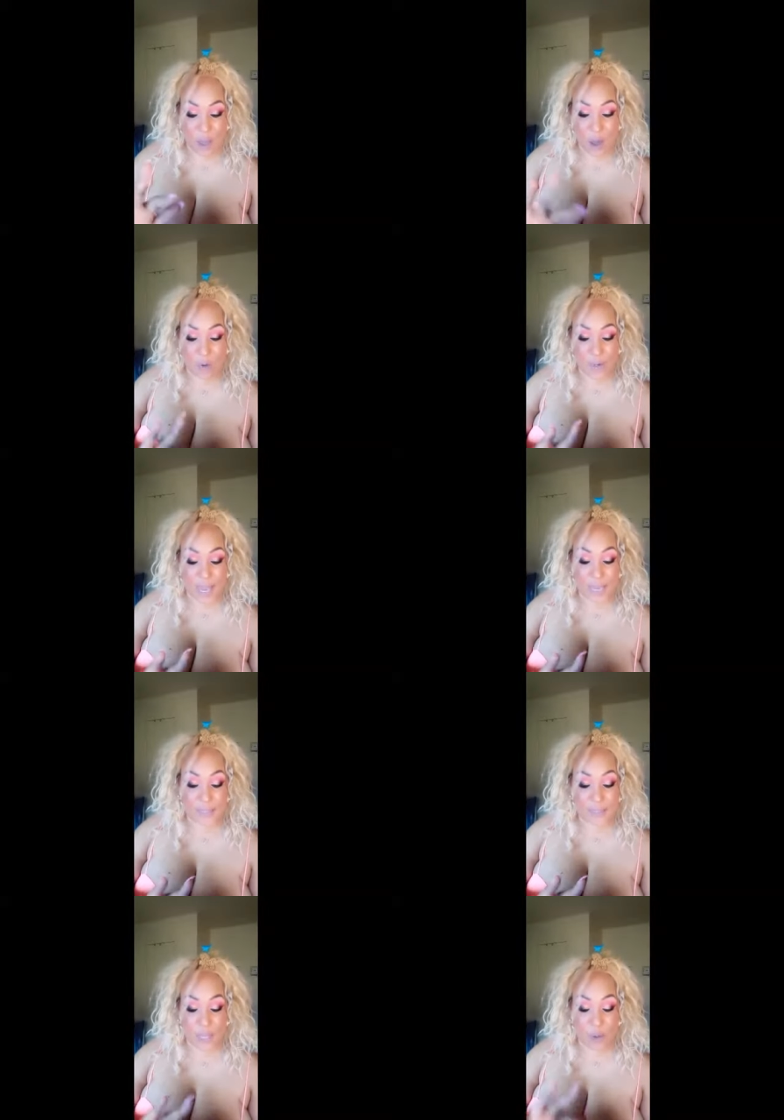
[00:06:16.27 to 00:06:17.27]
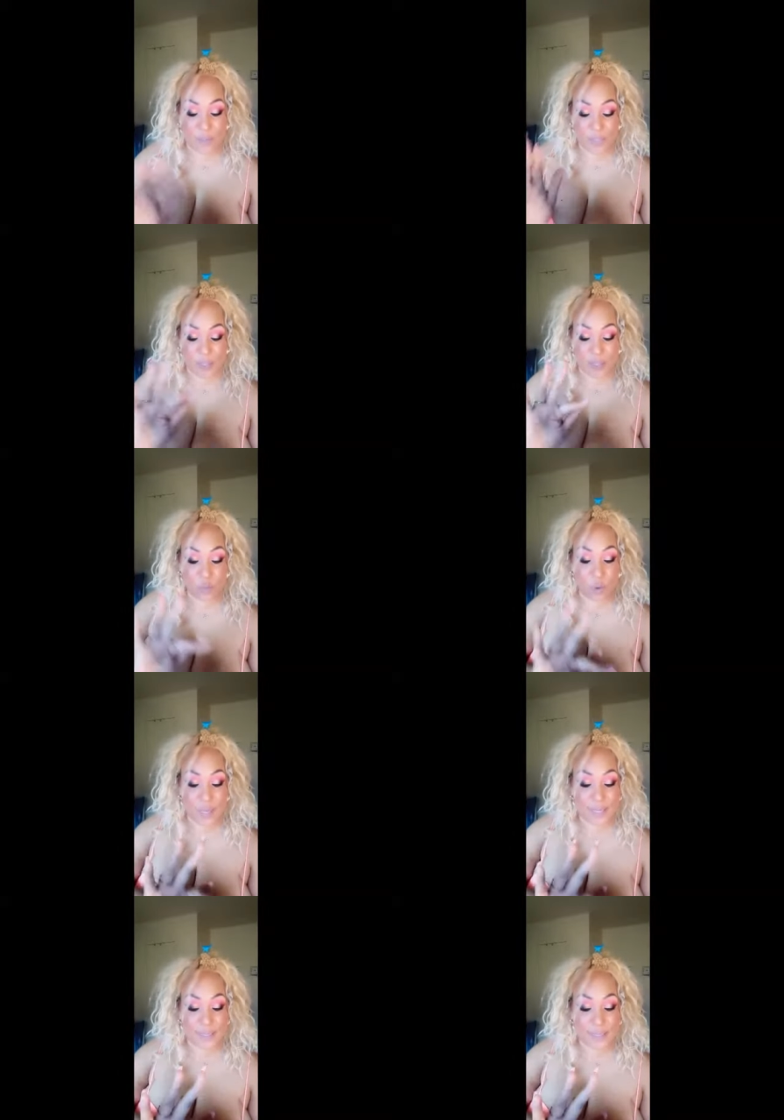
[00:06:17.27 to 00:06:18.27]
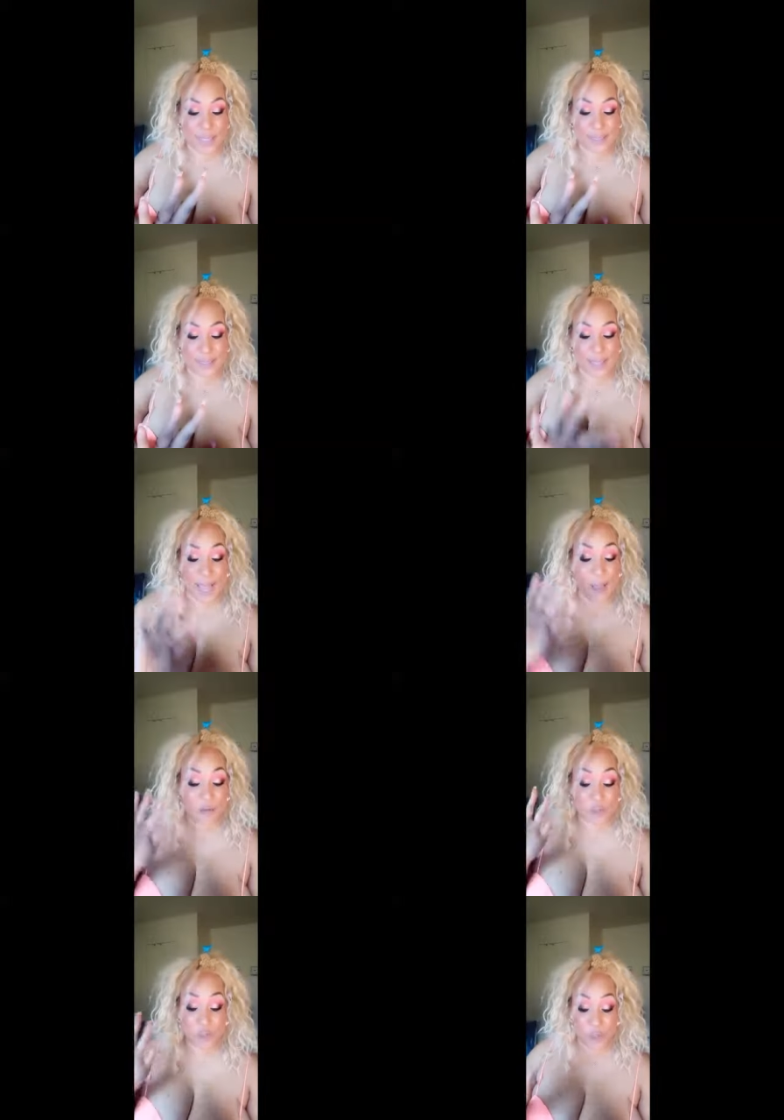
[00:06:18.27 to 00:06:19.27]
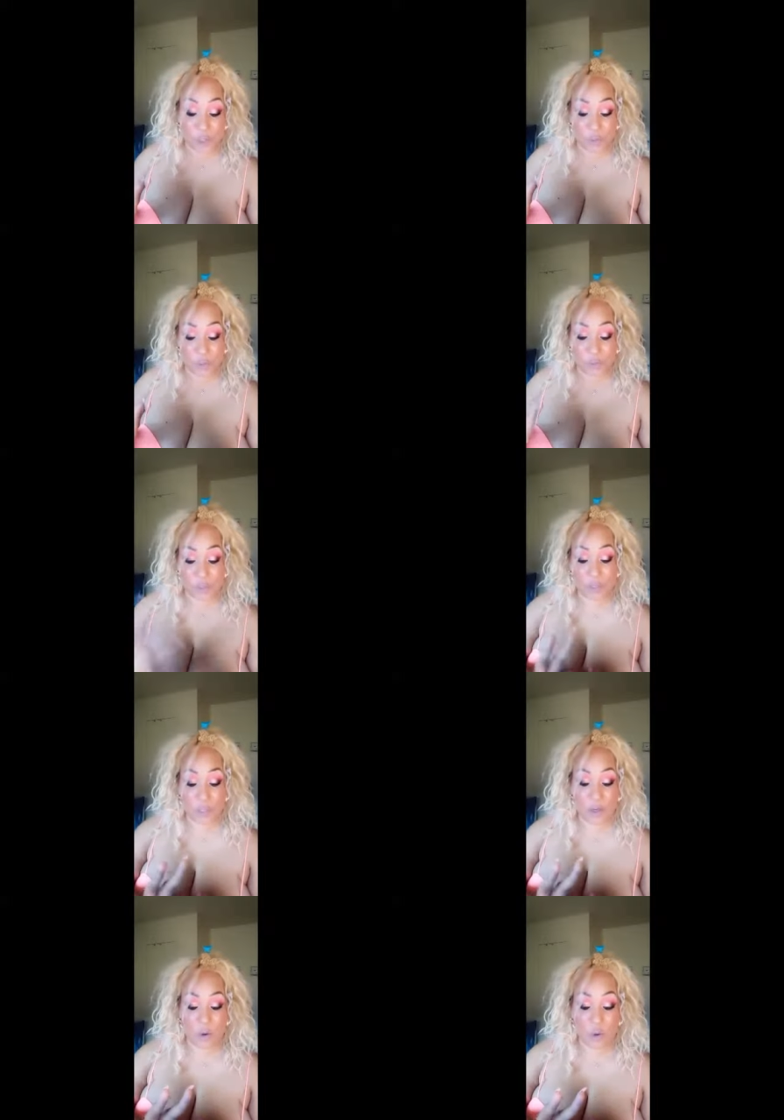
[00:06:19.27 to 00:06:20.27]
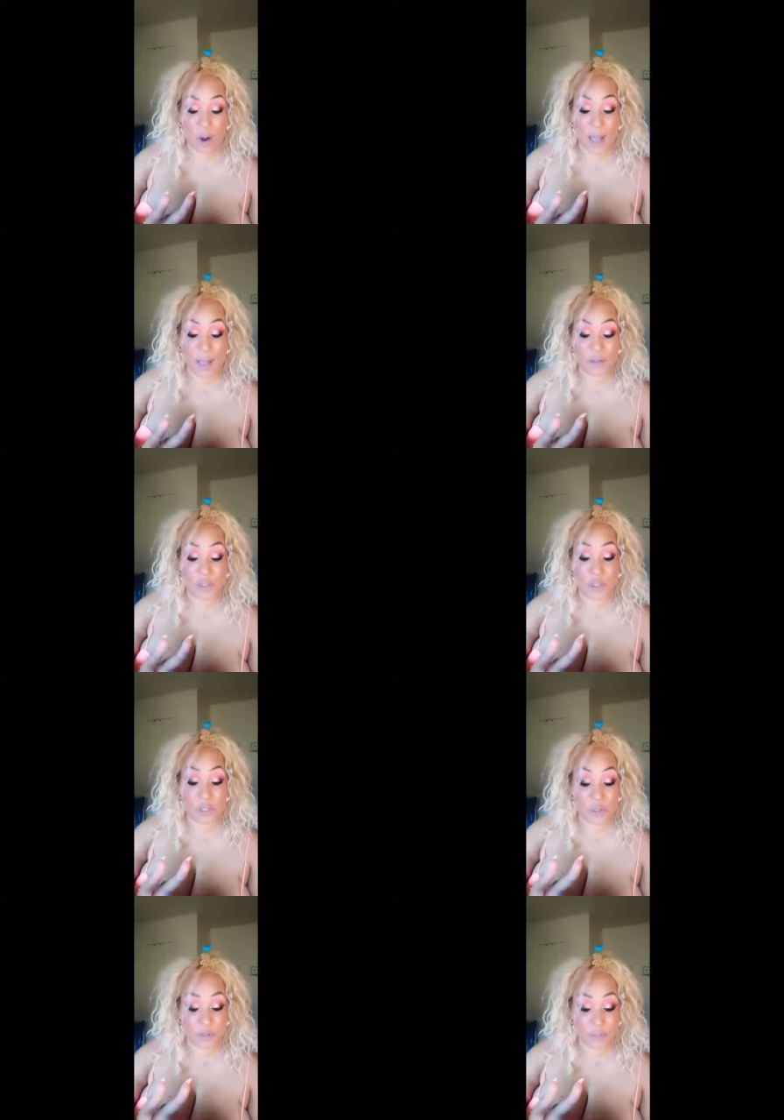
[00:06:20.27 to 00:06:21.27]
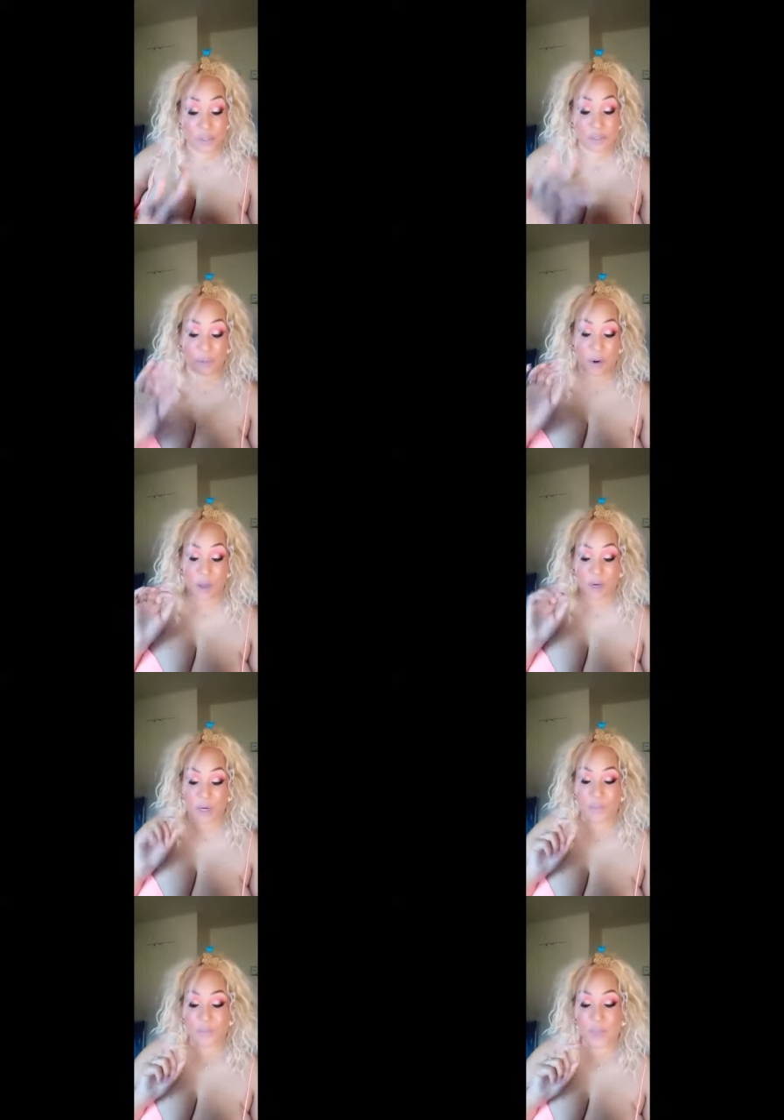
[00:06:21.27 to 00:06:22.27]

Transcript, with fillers: Okay, so this is what it says how to use or how to use this product.